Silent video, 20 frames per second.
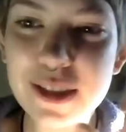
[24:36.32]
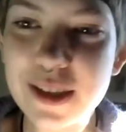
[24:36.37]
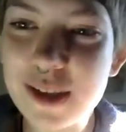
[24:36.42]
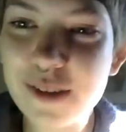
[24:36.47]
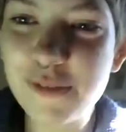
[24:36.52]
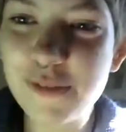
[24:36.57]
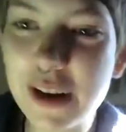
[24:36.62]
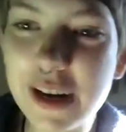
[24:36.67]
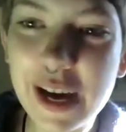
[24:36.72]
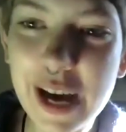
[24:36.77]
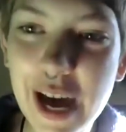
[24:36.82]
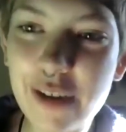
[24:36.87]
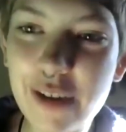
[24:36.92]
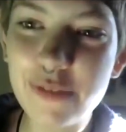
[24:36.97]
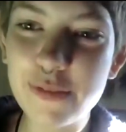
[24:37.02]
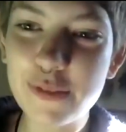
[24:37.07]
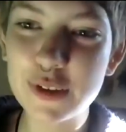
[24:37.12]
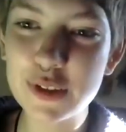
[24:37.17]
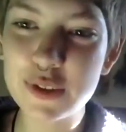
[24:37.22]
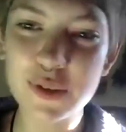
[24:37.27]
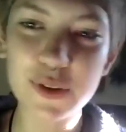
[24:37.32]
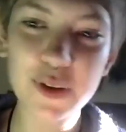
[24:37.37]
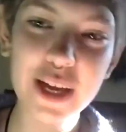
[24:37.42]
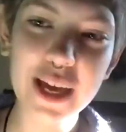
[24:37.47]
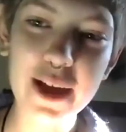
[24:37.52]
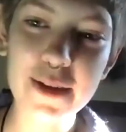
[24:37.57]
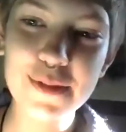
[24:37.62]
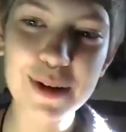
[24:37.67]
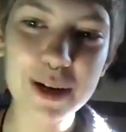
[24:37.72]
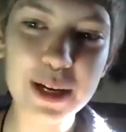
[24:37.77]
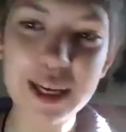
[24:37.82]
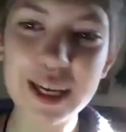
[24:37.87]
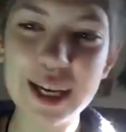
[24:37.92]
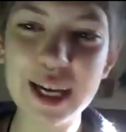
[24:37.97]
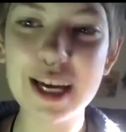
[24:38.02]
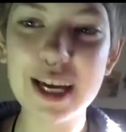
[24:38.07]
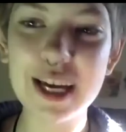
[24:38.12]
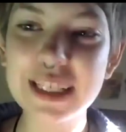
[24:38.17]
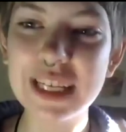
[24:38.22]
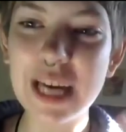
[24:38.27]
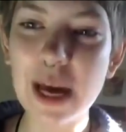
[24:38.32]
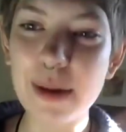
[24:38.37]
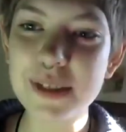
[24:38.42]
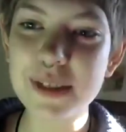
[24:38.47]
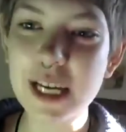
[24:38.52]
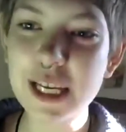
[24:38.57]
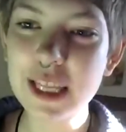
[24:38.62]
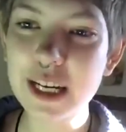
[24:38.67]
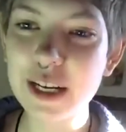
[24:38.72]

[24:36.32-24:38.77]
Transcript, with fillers: this friend I had from Victoria, but he kept saying